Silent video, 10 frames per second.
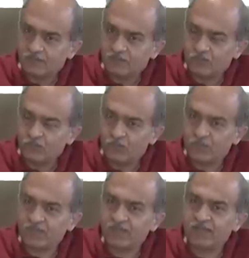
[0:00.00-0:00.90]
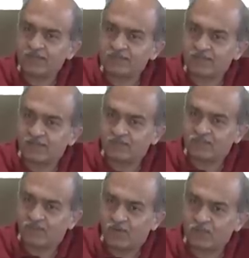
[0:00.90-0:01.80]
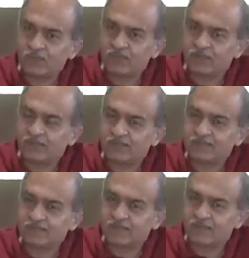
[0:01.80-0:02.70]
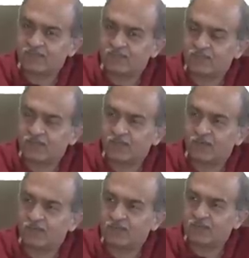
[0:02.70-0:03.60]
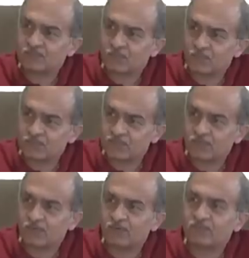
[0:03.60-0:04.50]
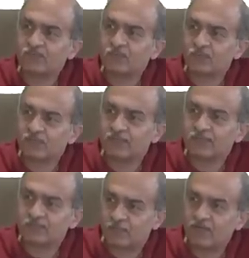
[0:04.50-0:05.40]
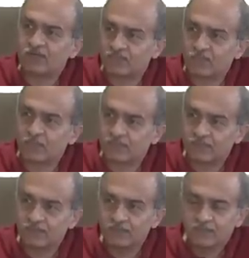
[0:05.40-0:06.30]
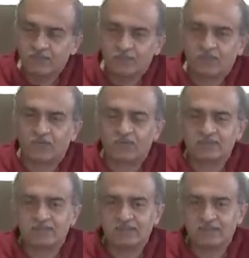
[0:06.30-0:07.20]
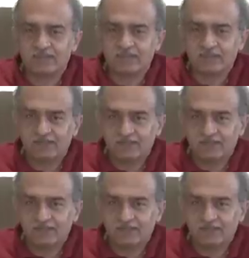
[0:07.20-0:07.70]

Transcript: nobody has yet found a safe way of disposing of nuclear spent fuel. because the